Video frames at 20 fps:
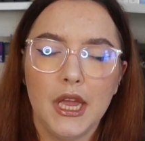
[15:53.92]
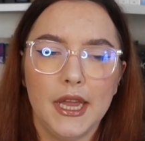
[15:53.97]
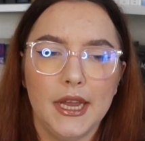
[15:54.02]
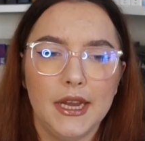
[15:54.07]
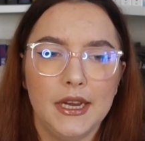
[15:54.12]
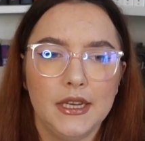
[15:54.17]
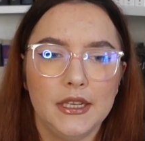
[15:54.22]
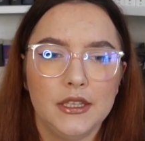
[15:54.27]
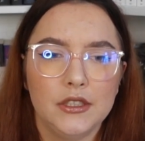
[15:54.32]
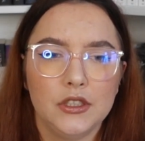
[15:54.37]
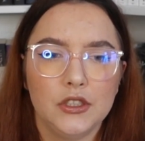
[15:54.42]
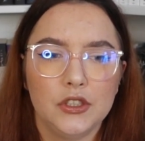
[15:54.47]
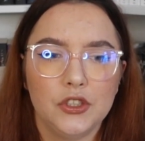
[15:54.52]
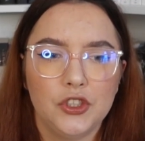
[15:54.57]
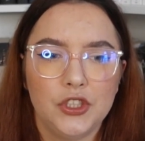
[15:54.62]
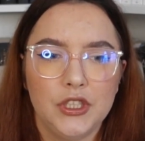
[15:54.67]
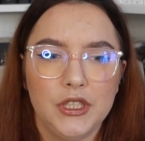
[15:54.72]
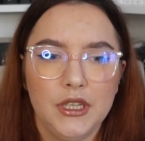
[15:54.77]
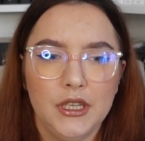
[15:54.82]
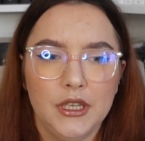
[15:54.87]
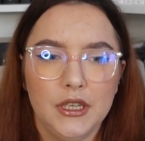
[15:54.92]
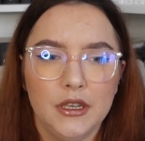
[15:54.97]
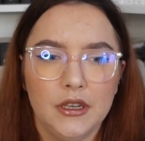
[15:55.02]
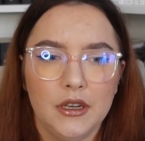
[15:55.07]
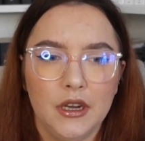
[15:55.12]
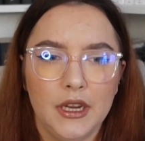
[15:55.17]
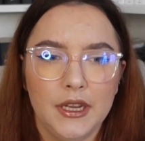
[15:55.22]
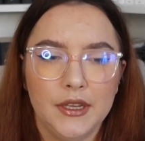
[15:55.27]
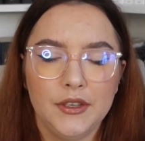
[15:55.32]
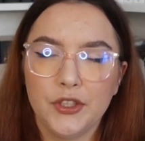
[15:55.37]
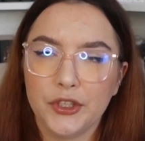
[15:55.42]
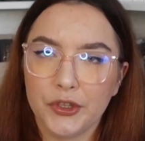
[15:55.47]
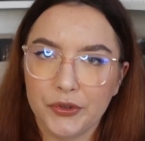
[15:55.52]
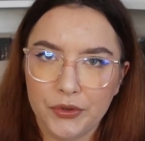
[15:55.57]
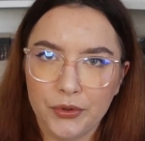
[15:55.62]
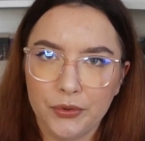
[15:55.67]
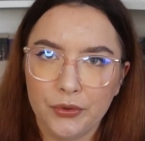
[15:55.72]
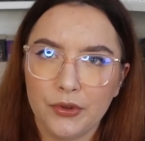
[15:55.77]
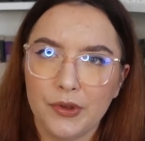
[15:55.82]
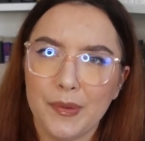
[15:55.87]
and she
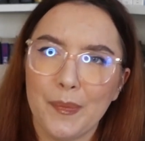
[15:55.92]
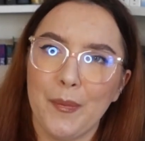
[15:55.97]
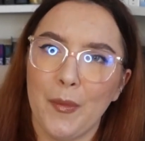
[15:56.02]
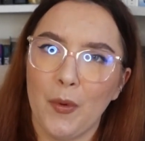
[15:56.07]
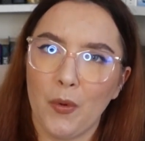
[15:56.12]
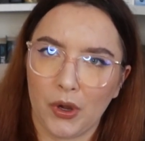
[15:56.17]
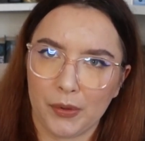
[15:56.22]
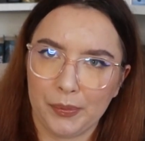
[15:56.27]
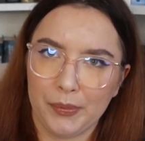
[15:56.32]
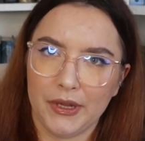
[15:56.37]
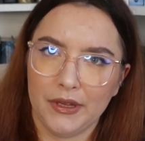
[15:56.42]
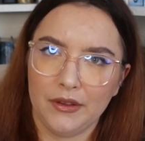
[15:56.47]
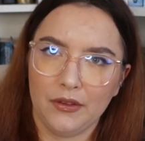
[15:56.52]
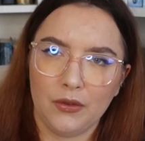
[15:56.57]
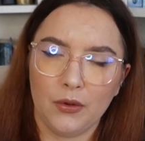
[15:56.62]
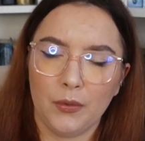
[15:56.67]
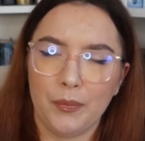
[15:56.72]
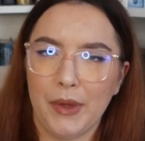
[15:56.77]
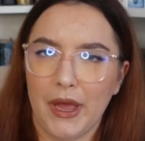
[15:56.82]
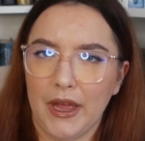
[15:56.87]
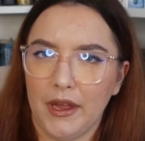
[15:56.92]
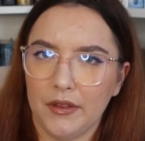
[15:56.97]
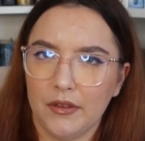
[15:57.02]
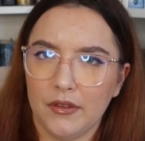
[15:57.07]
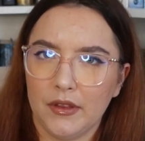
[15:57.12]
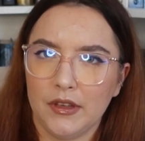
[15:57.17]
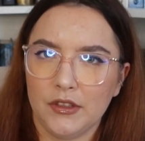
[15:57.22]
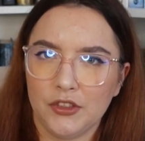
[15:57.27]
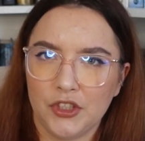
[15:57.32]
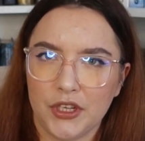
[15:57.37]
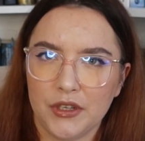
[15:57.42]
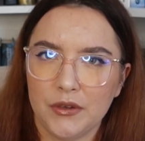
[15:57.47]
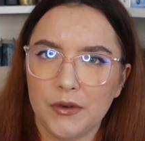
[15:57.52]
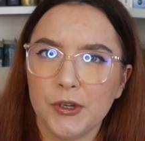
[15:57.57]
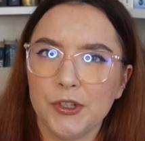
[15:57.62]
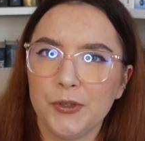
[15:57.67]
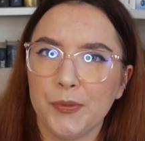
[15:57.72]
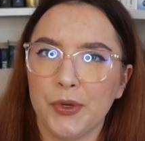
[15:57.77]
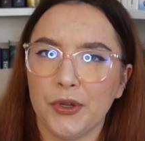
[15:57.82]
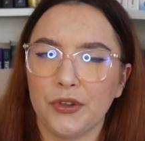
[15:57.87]
interviews rock bands or bands in
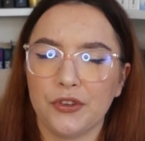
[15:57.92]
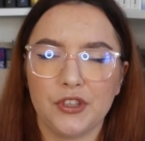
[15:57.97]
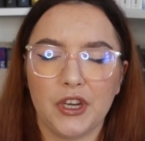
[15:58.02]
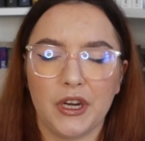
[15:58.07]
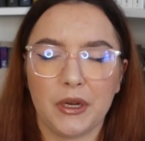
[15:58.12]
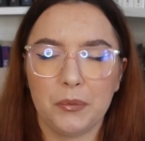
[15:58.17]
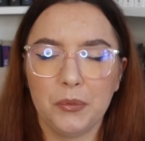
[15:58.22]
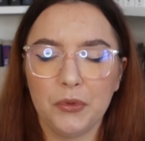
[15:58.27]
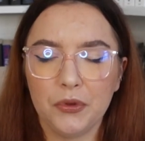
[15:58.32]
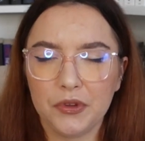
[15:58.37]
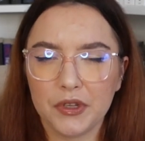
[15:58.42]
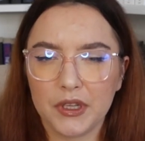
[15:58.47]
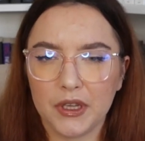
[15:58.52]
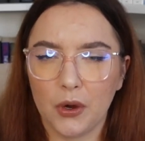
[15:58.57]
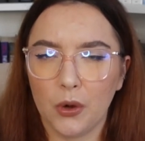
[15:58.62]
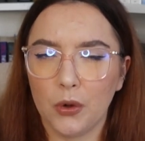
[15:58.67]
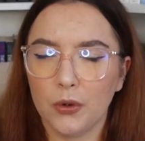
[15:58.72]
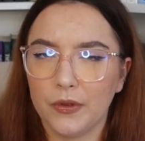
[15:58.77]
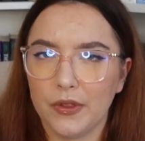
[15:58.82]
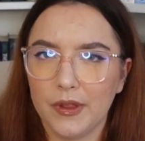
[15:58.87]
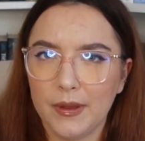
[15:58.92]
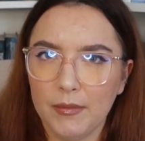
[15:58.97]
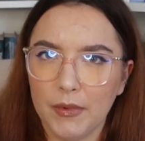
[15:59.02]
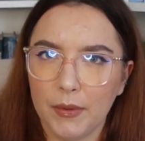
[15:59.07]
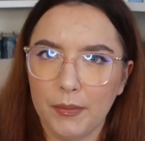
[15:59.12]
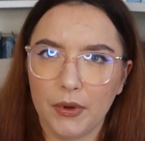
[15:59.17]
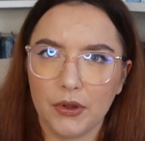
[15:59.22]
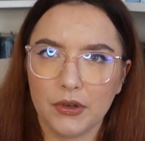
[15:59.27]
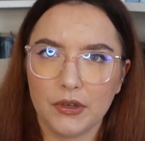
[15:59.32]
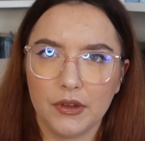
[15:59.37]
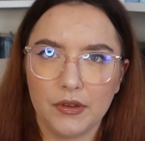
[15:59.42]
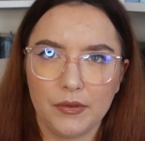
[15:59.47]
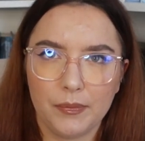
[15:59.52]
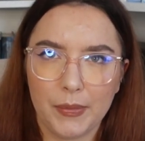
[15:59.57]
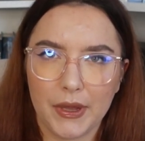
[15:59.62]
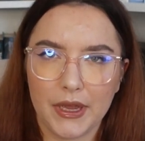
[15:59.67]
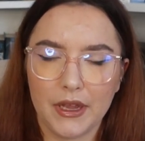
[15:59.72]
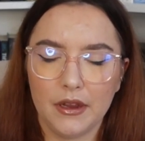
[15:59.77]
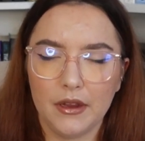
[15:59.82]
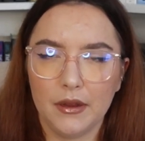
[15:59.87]
general, because she likes music. The whole theme about this
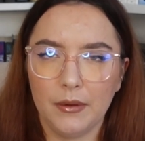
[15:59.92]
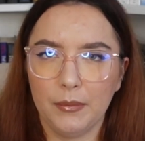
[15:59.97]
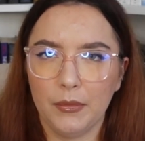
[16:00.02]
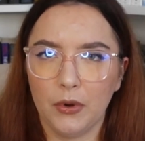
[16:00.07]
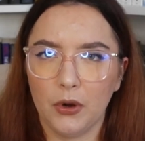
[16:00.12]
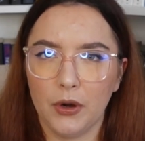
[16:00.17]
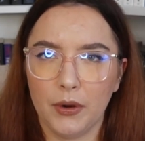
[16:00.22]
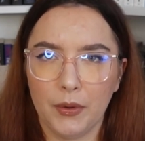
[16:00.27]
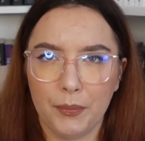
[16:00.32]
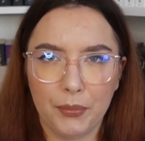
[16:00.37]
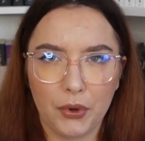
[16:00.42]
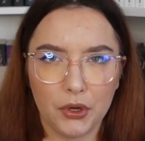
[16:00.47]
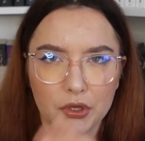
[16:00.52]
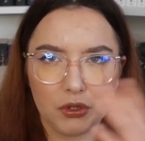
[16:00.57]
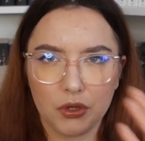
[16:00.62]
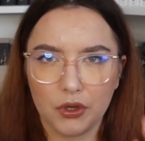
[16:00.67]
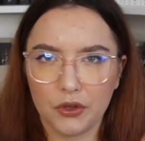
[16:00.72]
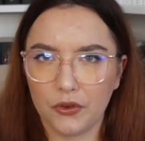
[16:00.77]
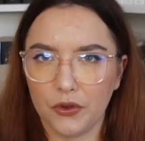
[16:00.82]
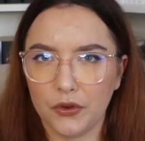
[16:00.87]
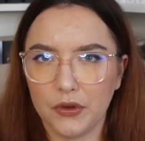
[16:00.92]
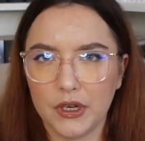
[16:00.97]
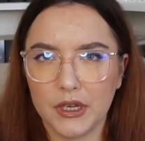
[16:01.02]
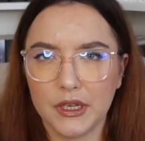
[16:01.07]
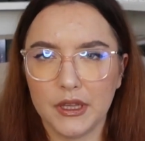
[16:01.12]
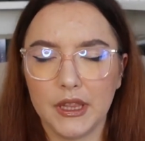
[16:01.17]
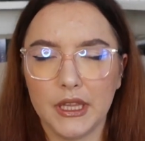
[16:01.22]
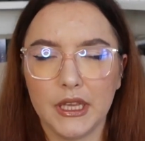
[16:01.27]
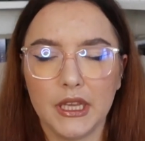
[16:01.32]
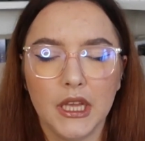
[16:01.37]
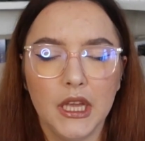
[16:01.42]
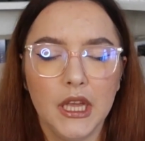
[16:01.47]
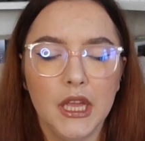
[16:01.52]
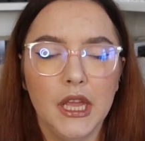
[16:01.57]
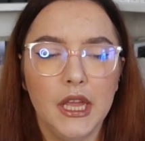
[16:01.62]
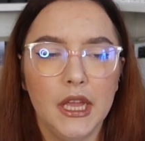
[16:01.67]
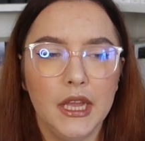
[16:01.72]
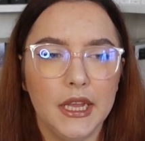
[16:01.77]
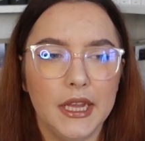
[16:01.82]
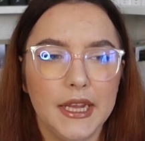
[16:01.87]
her podcast online thing
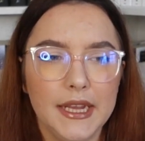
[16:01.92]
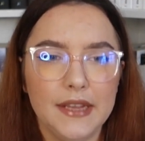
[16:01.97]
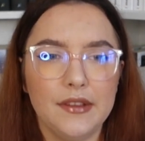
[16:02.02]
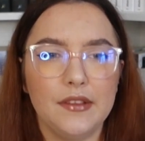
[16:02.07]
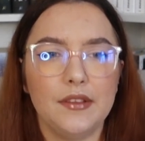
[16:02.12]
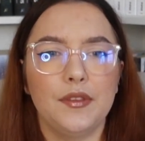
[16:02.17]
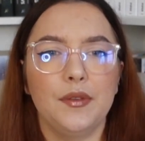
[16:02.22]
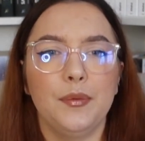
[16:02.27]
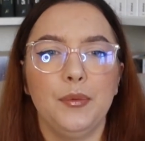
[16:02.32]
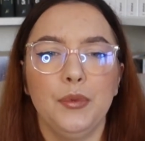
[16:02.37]
is